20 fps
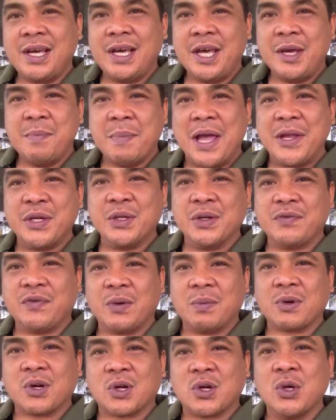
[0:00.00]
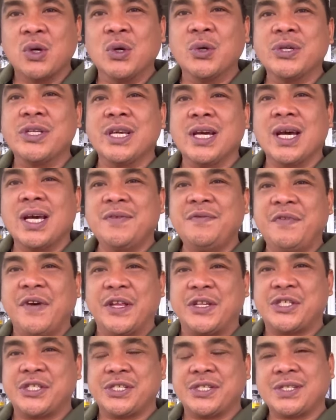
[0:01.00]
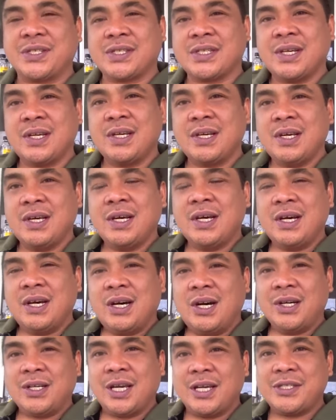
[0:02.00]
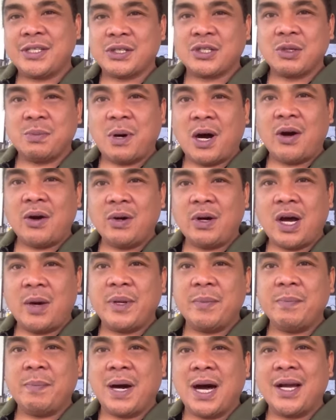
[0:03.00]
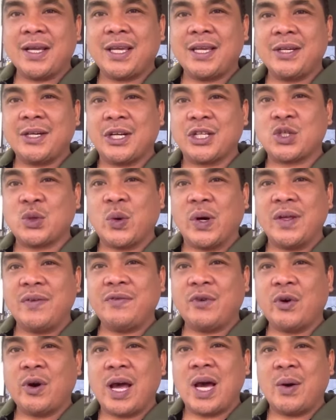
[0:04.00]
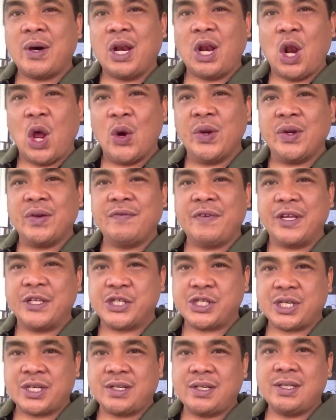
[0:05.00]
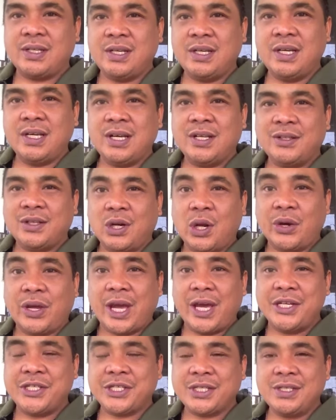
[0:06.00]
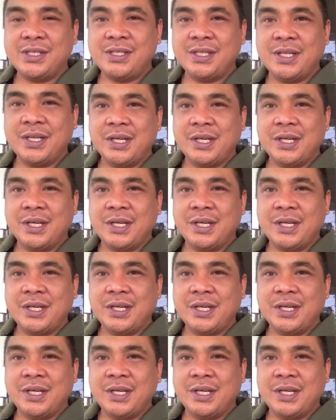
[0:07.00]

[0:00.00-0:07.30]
Emmanuel from Kuya Adventures. Okay, so tomorrow I'm embarking on a 24-hour lone adventure. The location?